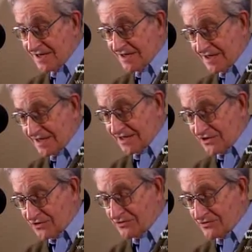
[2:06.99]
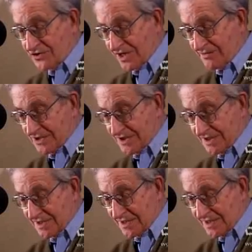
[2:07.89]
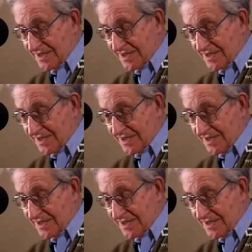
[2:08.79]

He had a huge embassy